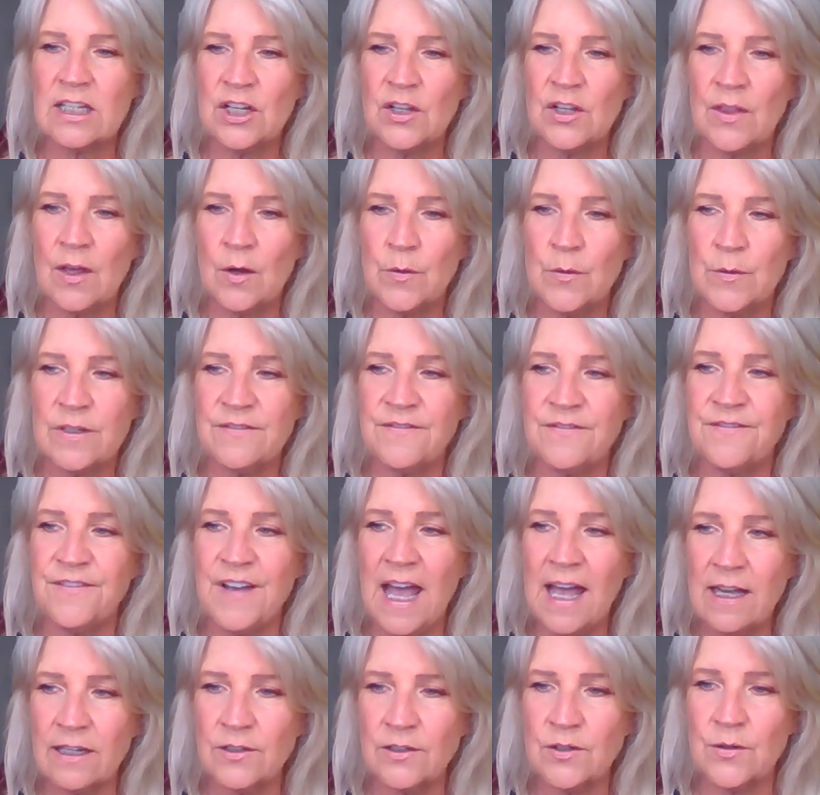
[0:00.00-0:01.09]
to those
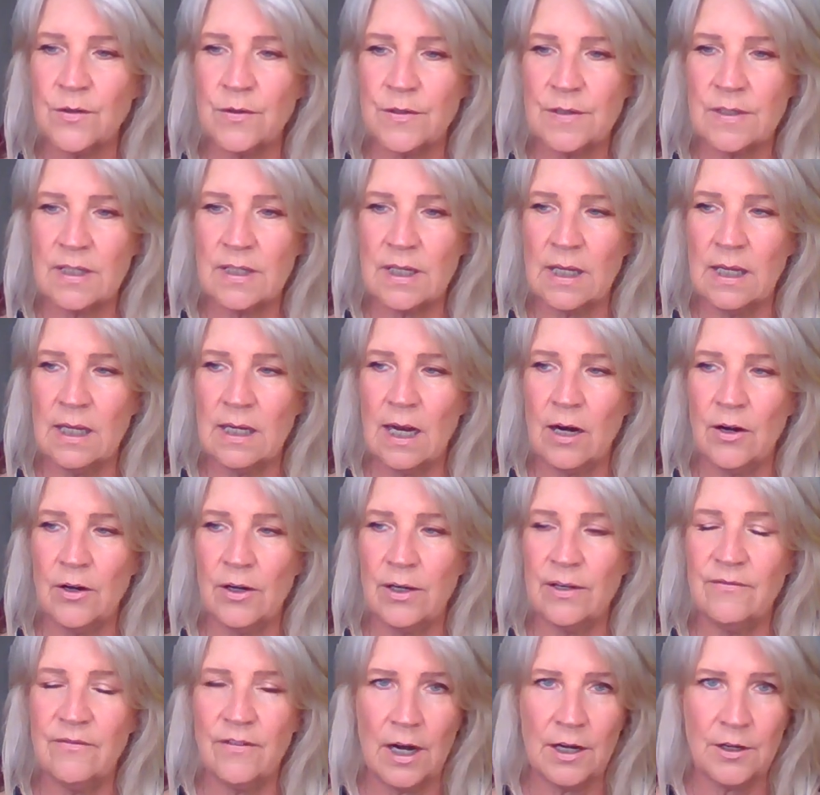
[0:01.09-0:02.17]
factors in our
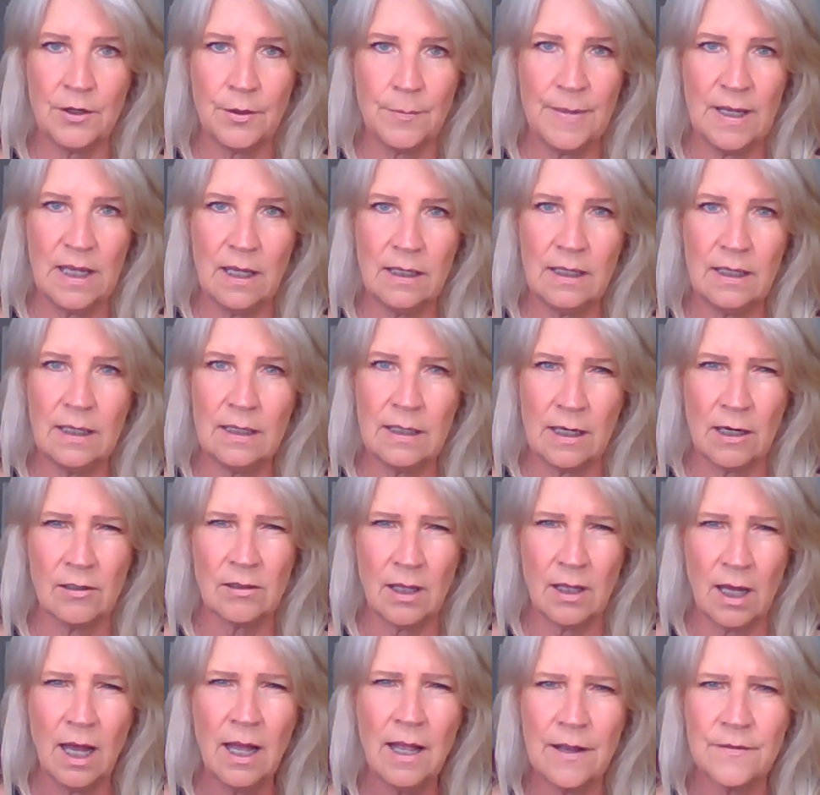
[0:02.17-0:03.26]
environment and in our
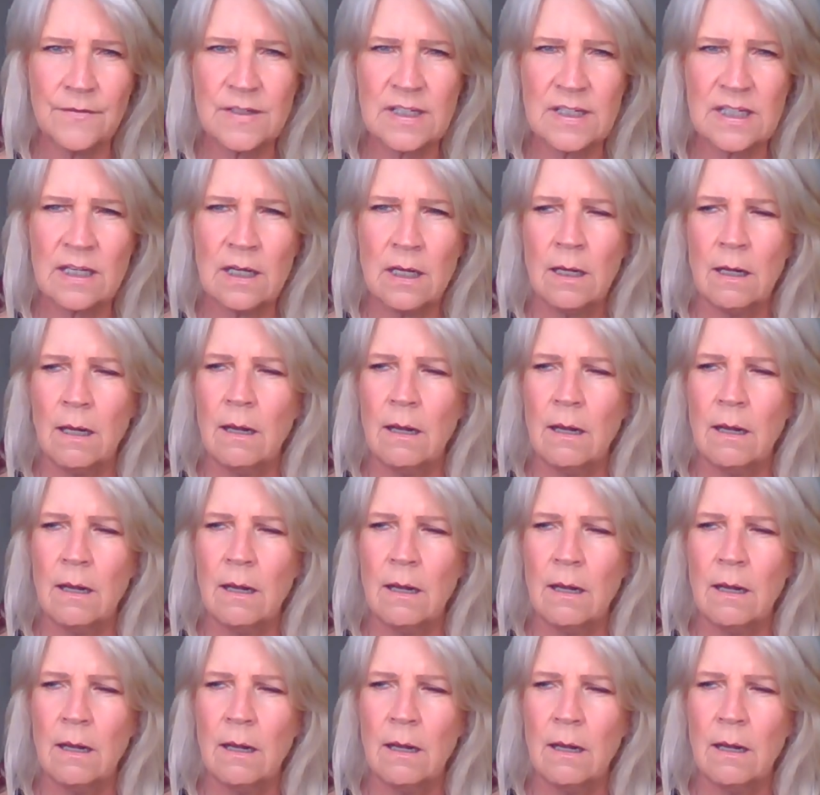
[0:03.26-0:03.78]
lives